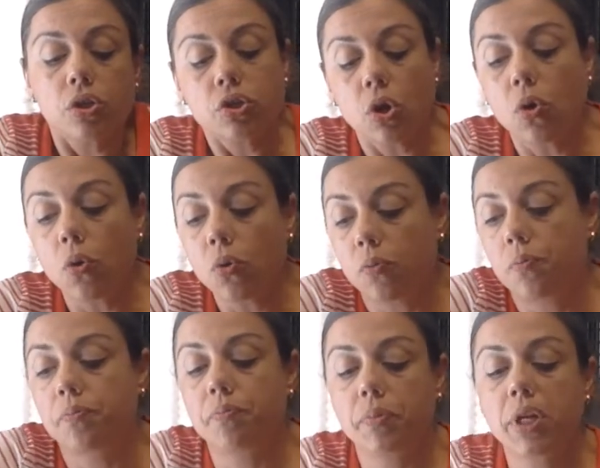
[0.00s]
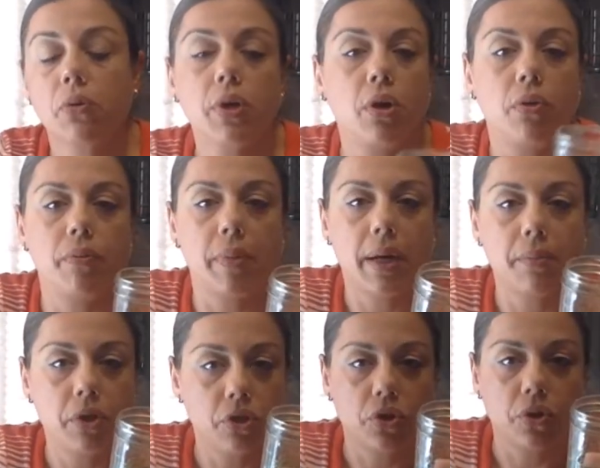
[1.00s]
So here we go. I'm
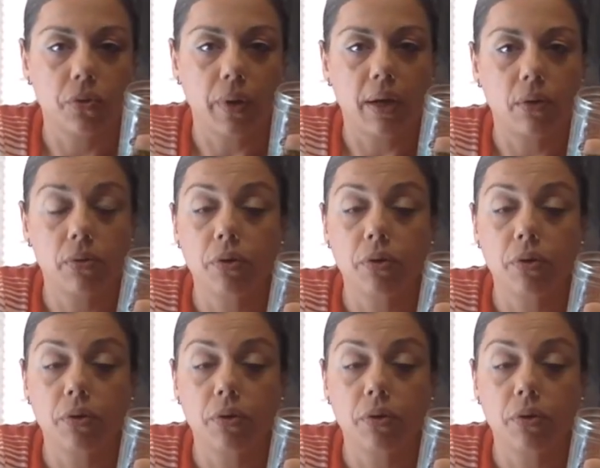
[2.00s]
going to show you how